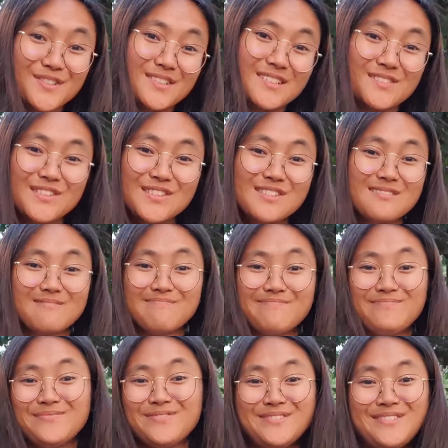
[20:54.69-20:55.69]
It was
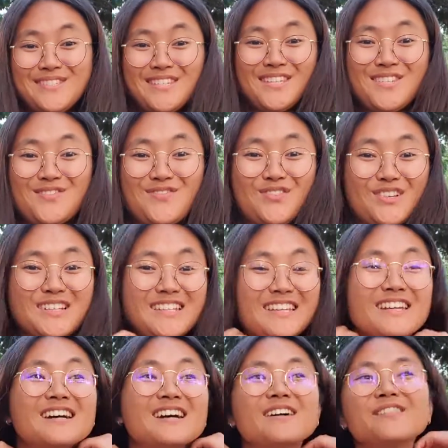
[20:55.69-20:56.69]
just
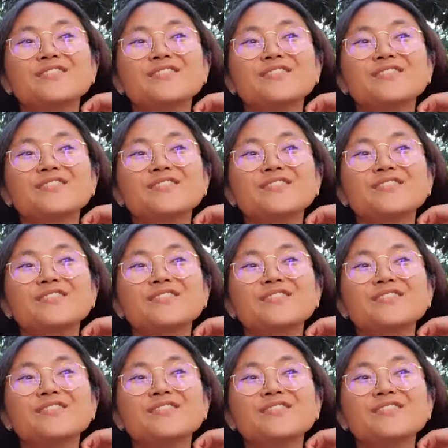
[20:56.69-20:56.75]
funny.